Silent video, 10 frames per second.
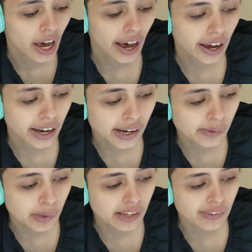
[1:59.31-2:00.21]

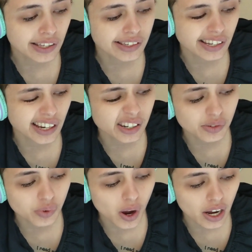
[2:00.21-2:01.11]
And that's kind
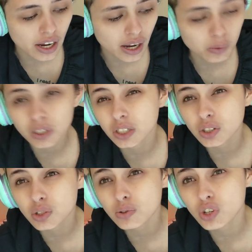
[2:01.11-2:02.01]
of why I wanted
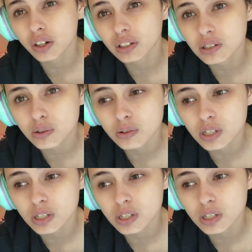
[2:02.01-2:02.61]
to start this whole